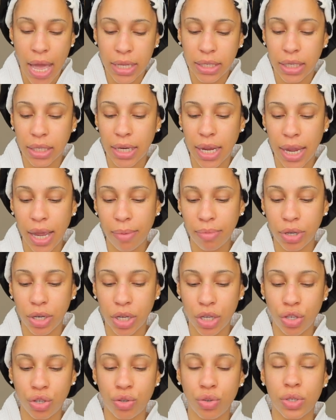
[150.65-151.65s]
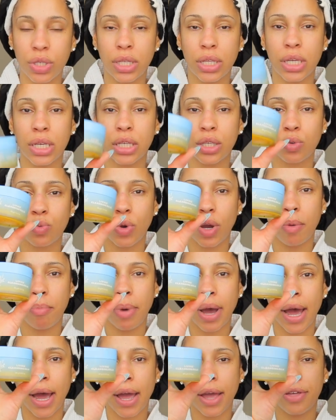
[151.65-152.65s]
Today I'm going to use this one
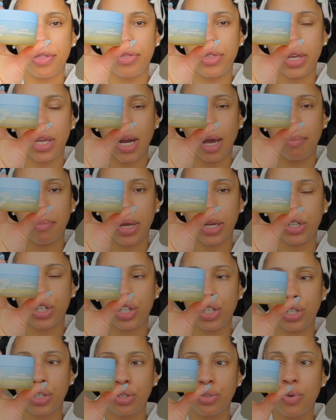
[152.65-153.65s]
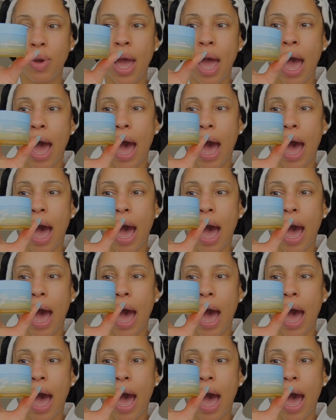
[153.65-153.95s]
by Then I Met You.